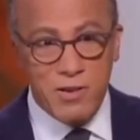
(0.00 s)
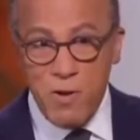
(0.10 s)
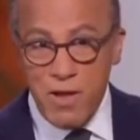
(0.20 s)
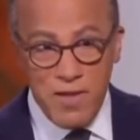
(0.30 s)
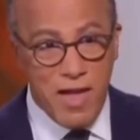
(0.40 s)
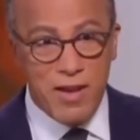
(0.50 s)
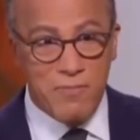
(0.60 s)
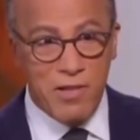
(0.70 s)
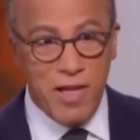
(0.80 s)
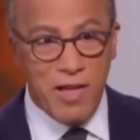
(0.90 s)
Do you have
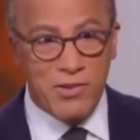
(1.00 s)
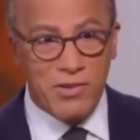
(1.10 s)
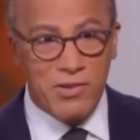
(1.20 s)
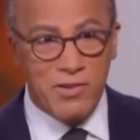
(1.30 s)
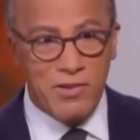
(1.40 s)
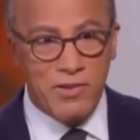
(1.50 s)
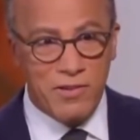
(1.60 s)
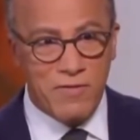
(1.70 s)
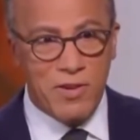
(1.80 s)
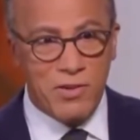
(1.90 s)
any plans
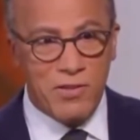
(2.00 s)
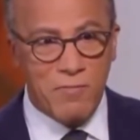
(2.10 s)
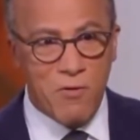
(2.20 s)
to visit the